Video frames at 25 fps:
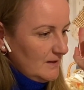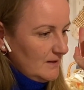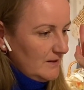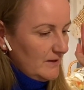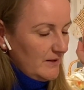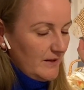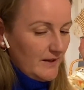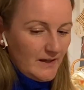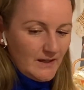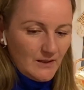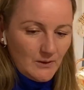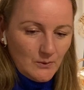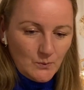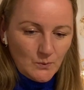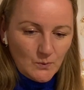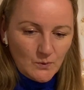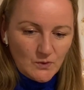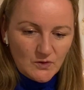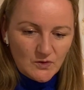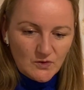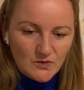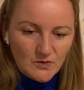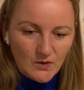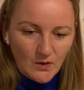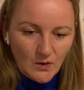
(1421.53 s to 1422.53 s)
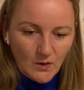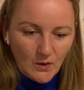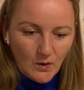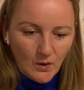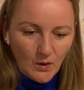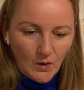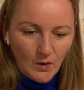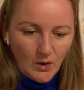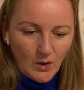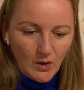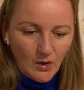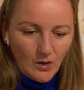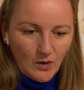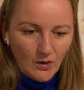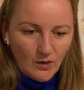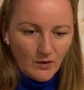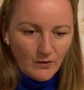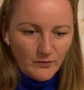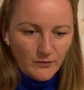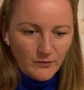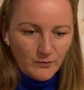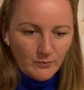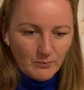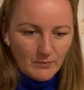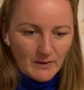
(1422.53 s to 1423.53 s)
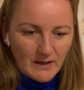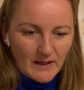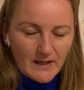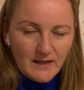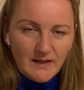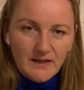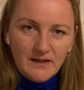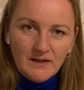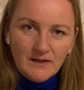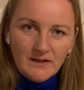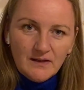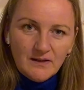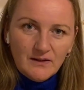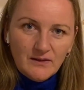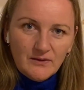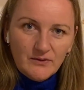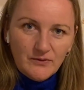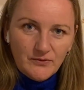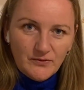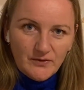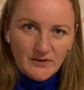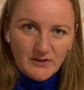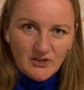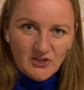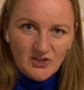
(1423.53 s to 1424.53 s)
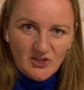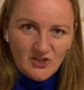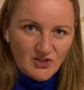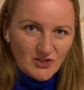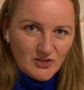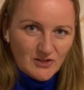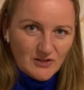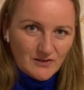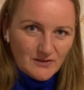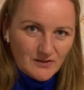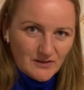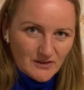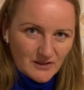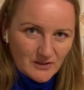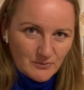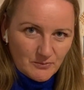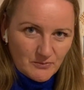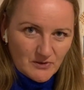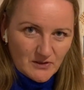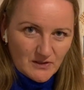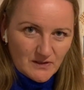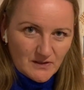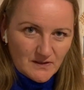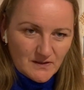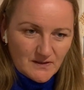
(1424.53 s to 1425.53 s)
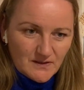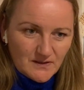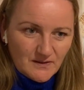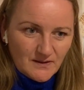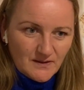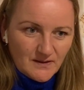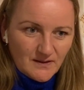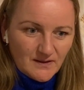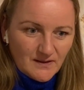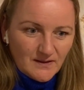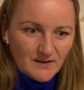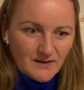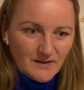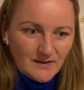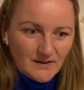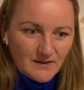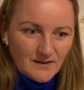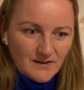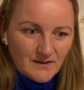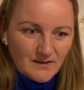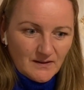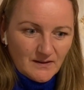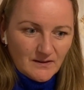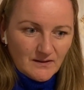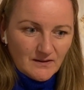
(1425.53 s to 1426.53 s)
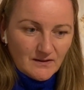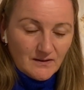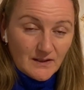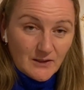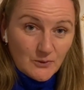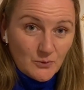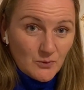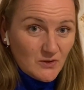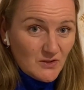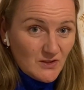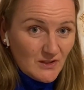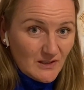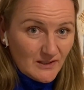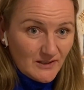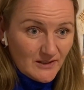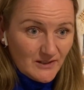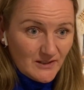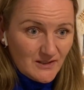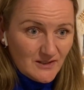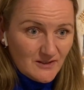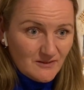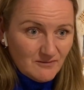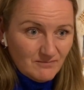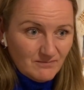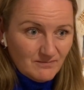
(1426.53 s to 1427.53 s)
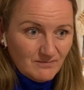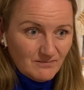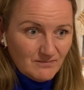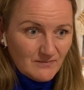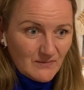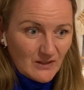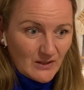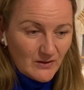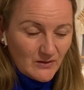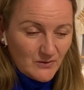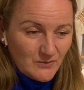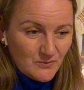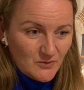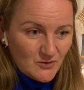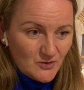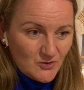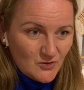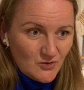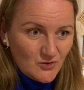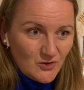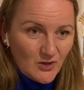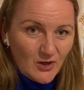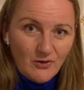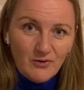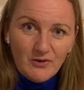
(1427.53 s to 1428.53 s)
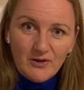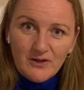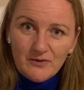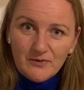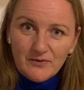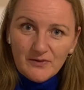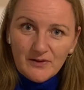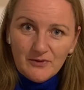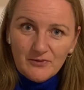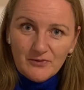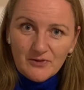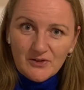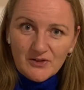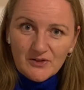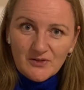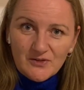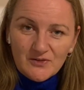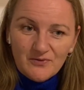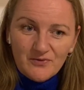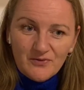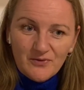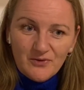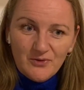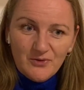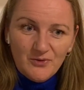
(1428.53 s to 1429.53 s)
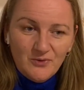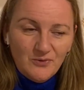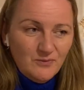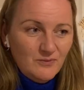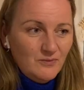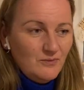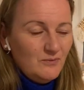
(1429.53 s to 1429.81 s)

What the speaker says: That was all of my finished objects. That was a lot. I'm sorry if I rushed through.